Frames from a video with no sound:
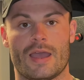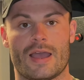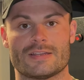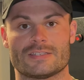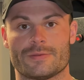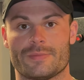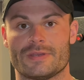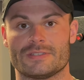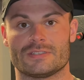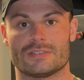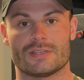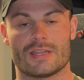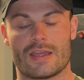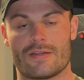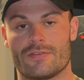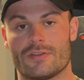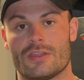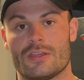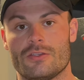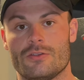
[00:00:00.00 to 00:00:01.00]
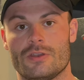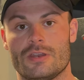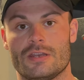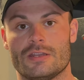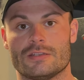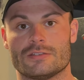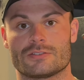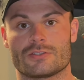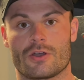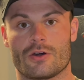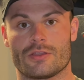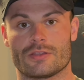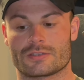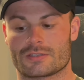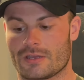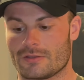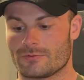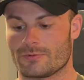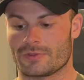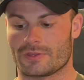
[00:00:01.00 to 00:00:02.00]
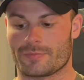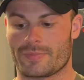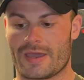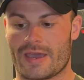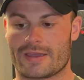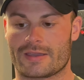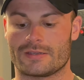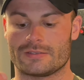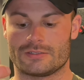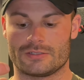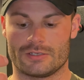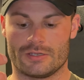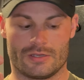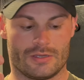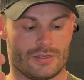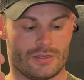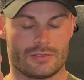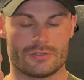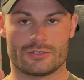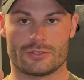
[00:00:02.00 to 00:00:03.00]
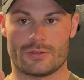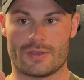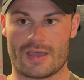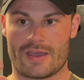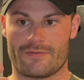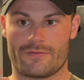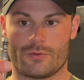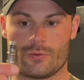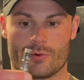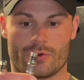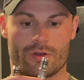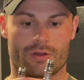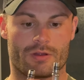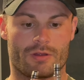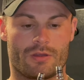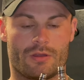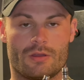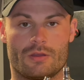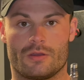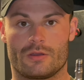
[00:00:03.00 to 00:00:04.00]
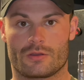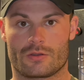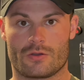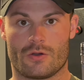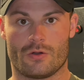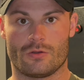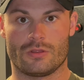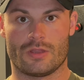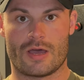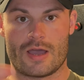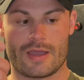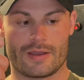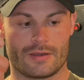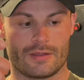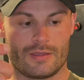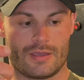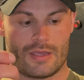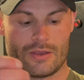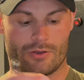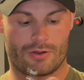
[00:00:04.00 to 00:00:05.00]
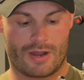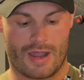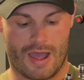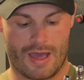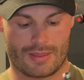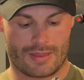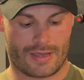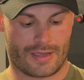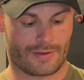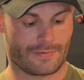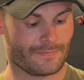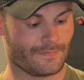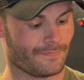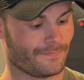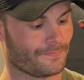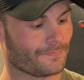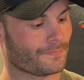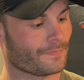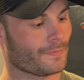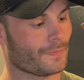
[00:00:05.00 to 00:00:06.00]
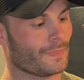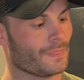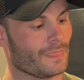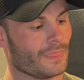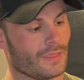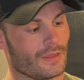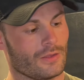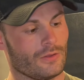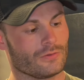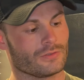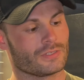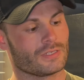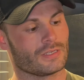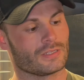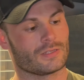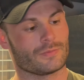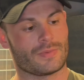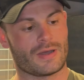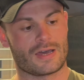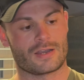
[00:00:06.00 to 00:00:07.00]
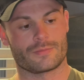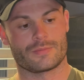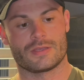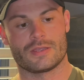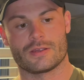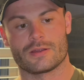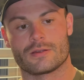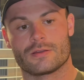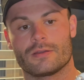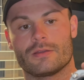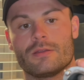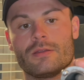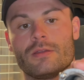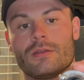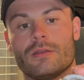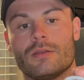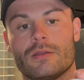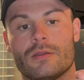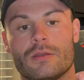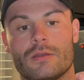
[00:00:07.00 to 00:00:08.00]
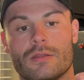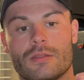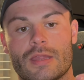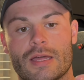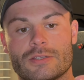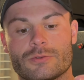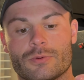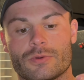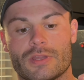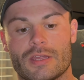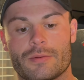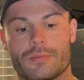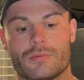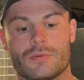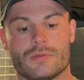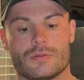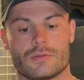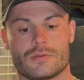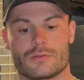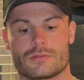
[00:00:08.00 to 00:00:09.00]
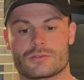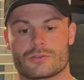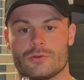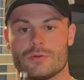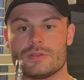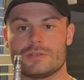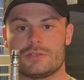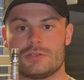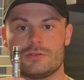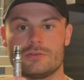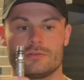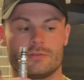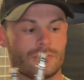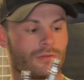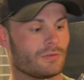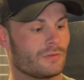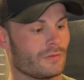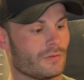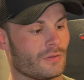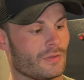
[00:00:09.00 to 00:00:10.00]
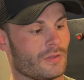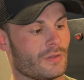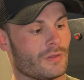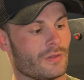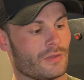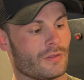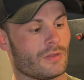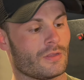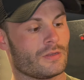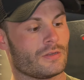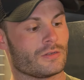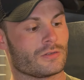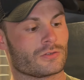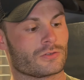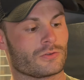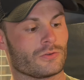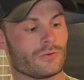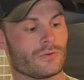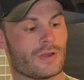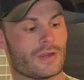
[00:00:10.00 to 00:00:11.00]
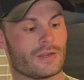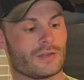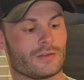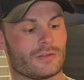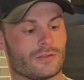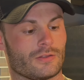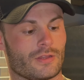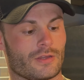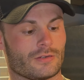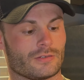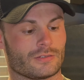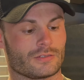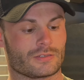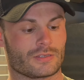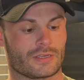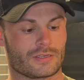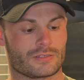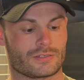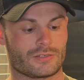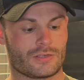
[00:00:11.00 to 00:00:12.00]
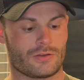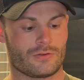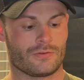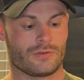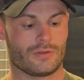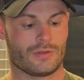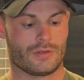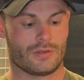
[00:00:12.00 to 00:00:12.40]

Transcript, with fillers: As I mentioned, everything you need to install this comes with the package. So you have your cold line and your hot line. You'll see at the bottom here, that's where they screw into. They just screw right into there just like so.